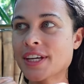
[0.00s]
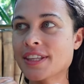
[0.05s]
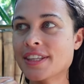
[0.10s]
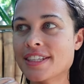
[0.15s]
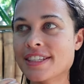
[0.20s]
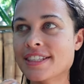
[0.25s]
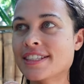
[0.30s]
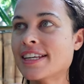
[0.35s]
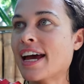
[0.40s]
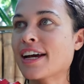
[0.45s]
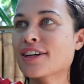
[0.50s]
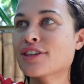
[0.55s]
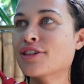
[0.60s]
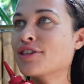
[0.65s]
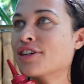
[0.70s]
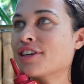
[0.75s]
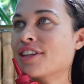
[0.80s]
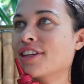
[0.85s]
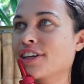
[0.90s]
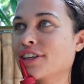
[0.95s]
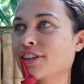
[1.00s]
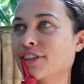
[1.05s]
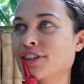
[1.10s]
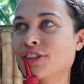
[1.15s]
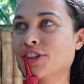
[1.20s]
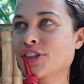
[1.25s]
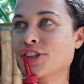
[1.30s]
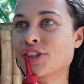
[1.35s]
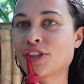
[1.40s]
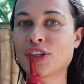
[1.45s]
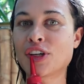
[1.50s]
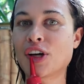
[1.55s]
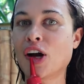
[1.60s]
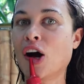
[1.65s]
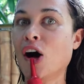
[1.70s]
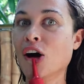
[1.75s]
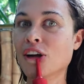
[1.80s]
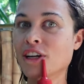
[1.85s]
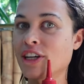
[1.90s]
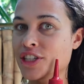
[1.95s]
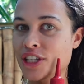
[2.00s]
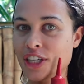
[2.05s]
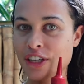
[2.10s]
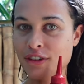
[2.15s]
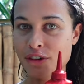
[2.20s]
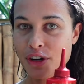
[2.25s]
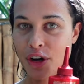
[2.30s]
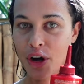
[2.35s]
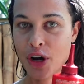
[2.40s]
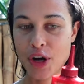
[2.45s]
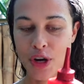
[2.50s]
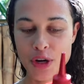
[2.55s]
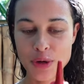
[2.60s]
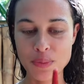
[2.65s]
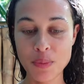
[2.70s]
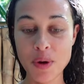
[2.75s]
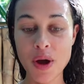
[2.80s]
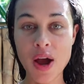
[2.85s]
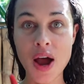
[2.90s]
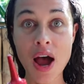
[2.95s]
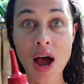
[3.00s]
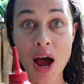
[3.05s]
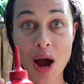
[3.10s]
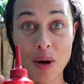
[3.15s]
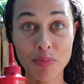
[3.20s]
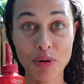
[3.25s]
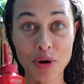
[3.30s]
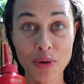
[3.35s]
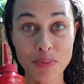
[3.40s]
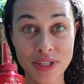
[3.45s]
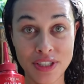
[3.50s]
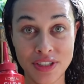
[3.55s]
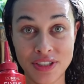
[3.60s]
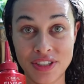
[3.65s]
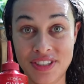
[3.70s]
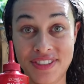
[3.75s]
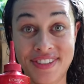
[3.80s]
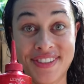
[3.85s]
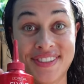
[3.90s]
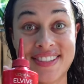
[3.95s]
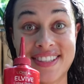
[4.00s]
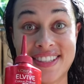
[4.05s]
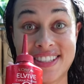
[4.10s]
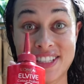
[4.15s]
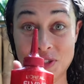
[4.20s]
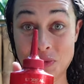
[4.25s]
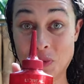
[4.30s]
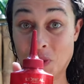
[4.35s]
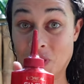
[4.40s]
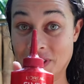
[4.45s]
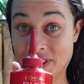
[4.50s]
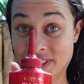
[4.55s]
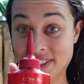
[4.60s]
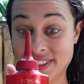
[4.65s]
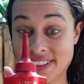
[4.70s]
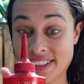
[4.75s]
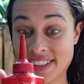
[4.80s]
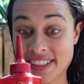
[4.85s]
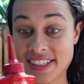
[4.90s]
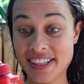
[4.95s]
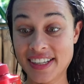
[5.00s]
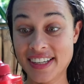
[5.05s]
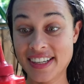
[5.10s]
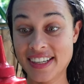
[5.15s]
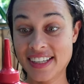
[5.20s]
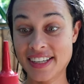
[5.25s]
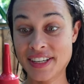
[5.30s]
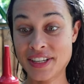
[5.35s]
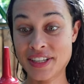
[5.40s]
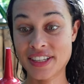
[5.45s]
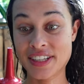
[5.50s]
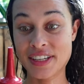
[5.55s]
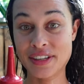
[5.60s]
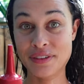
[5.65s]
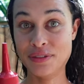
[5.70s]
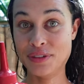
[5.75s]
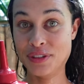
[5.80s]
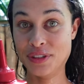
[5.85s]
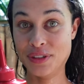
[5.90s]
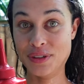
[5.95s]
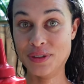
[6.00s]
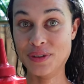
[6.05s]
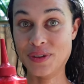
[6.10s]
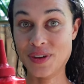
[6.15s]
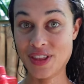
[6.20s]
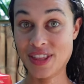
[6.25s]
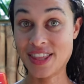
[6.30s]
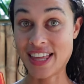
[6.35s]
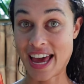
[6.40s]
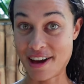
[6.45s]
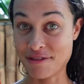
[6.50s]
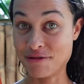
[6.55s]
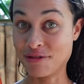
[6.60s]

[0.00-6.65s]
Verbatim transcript: this texture that you just can't achieve at home? I promise you, this one gives you that